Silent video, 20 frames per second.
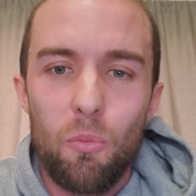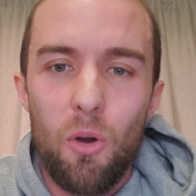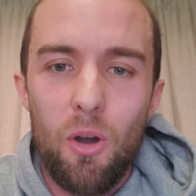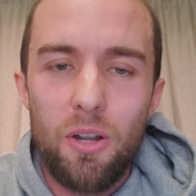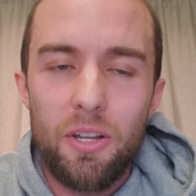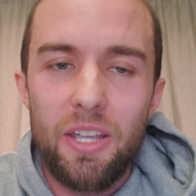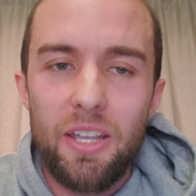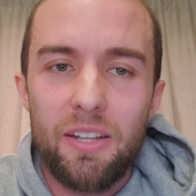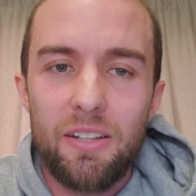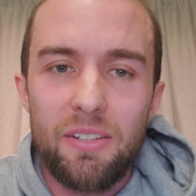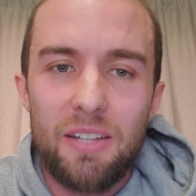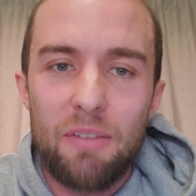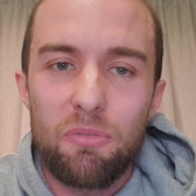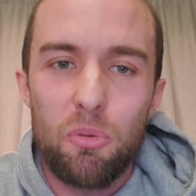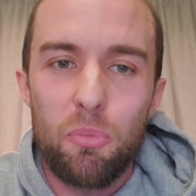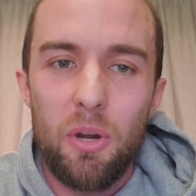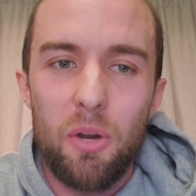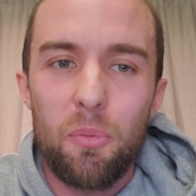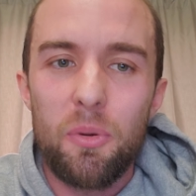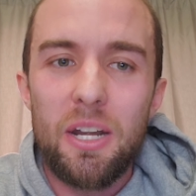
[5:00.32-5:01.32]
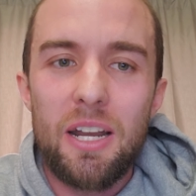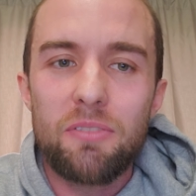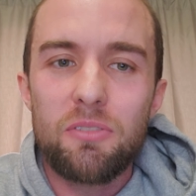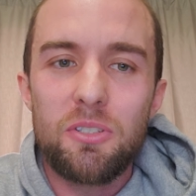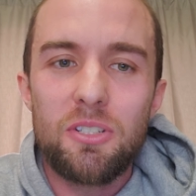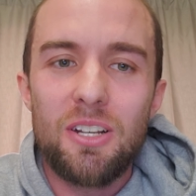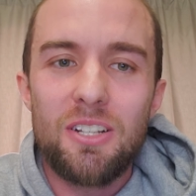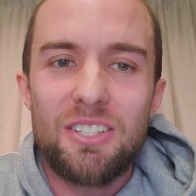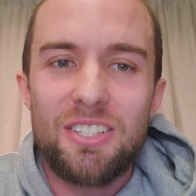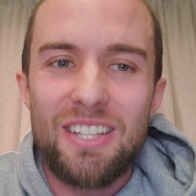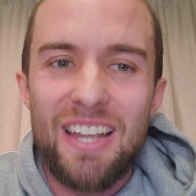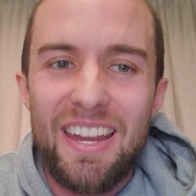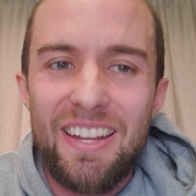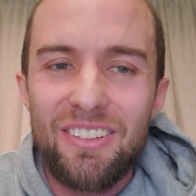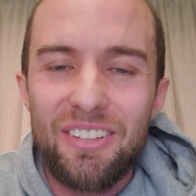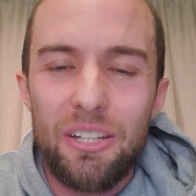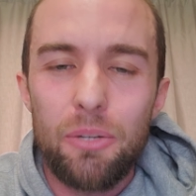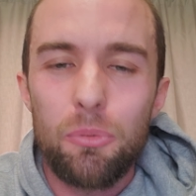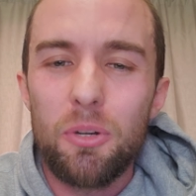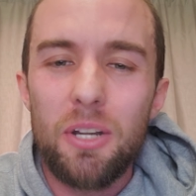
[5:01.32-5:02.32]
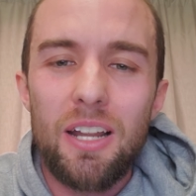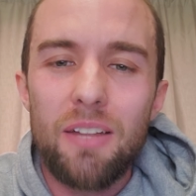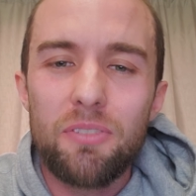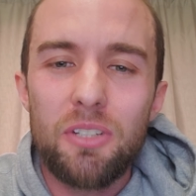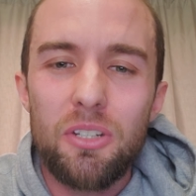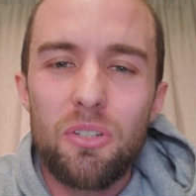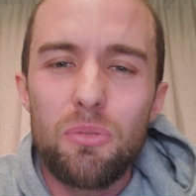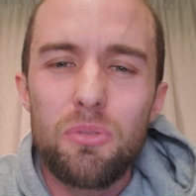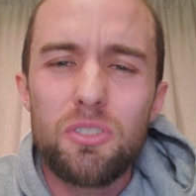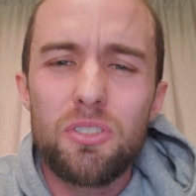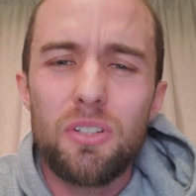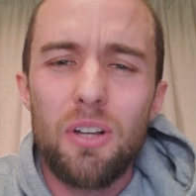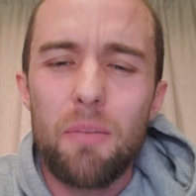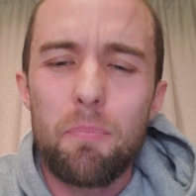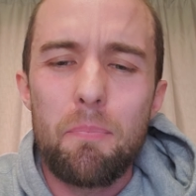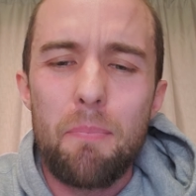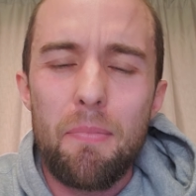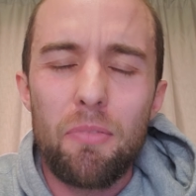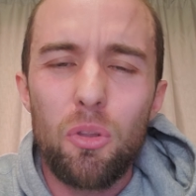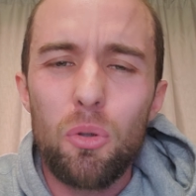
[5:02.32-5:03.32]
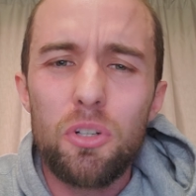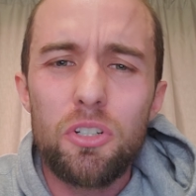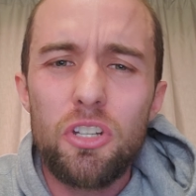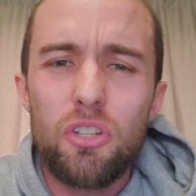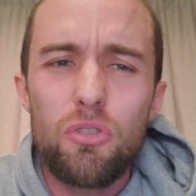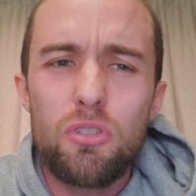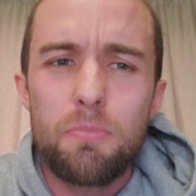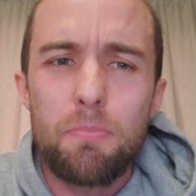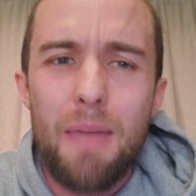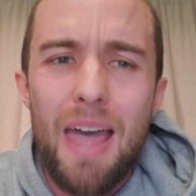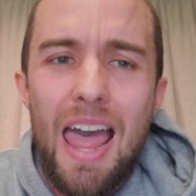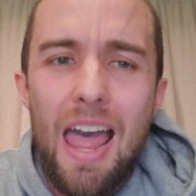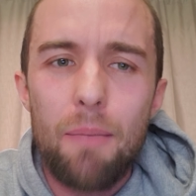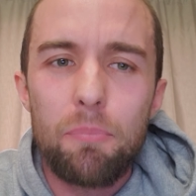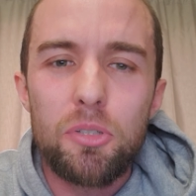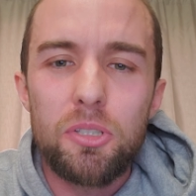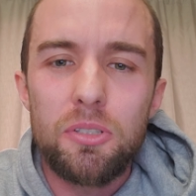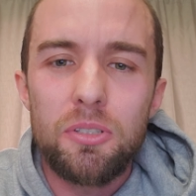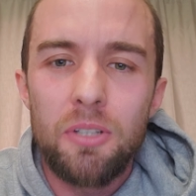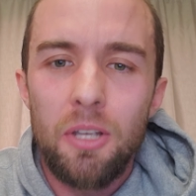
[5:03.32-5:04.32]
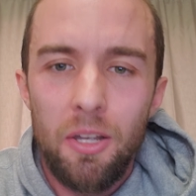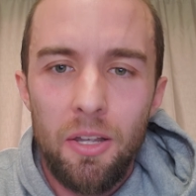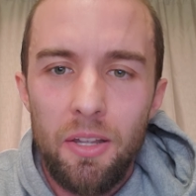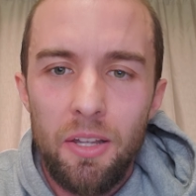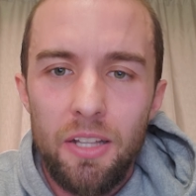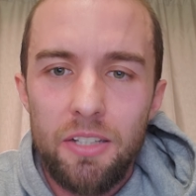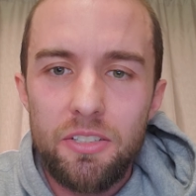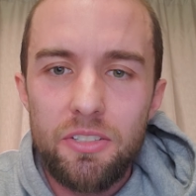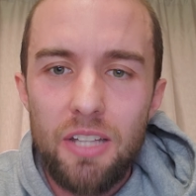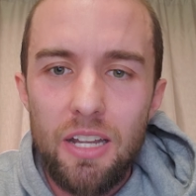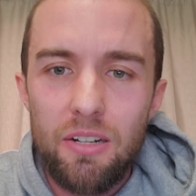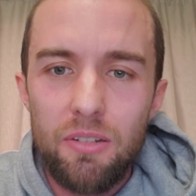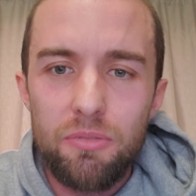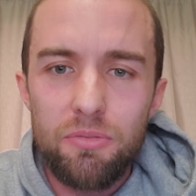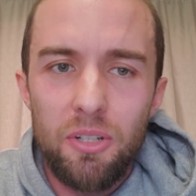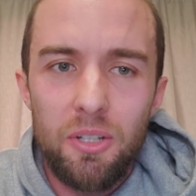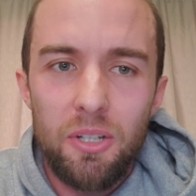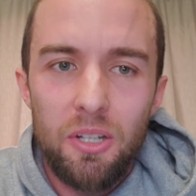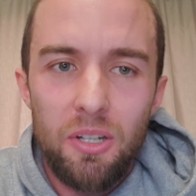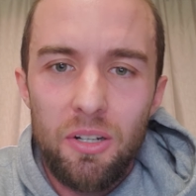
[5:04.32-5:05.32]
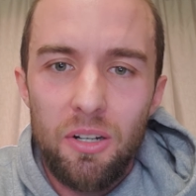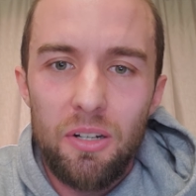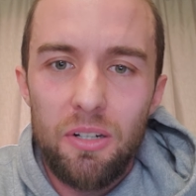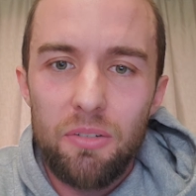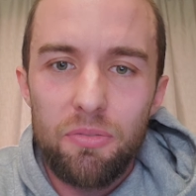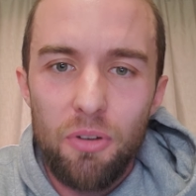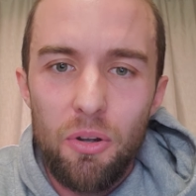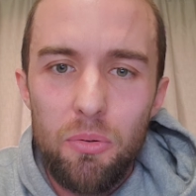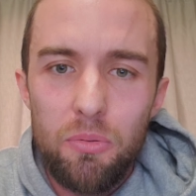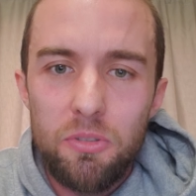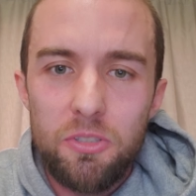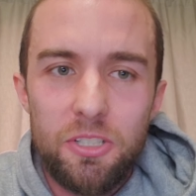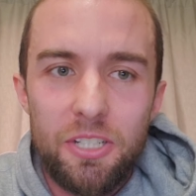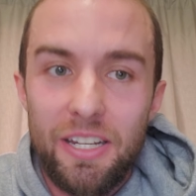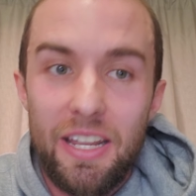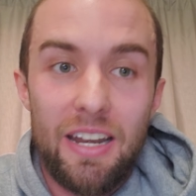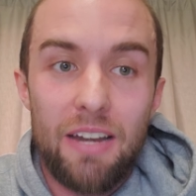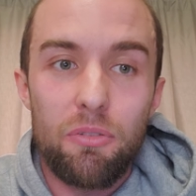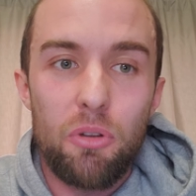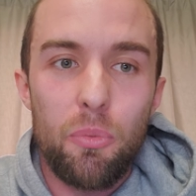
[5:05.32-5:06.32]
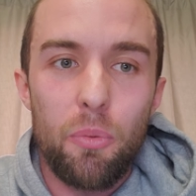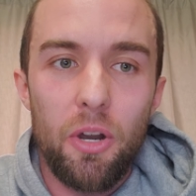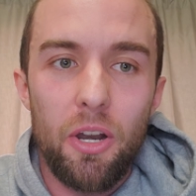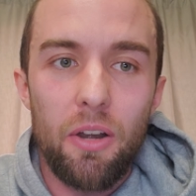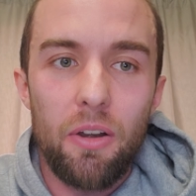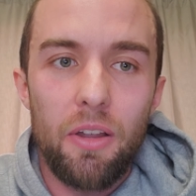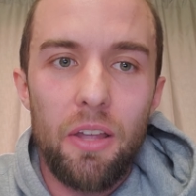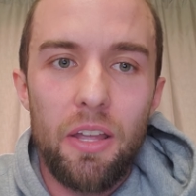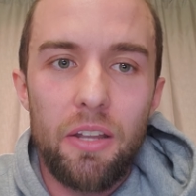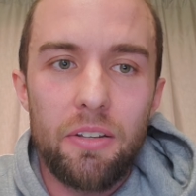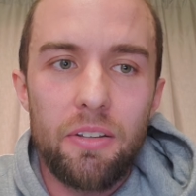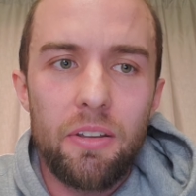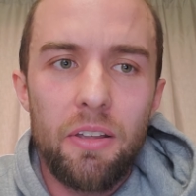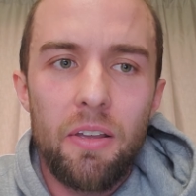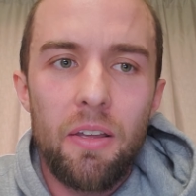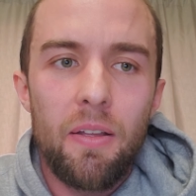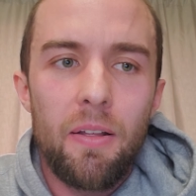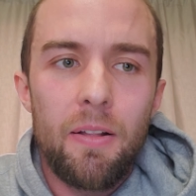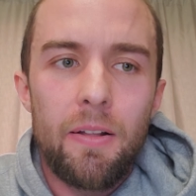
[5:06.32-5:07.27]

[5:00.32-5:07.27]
walking everywhere we're gonna have to start cycling we're gonna have to use um, learn to use maps instead of our phones to get everywhere and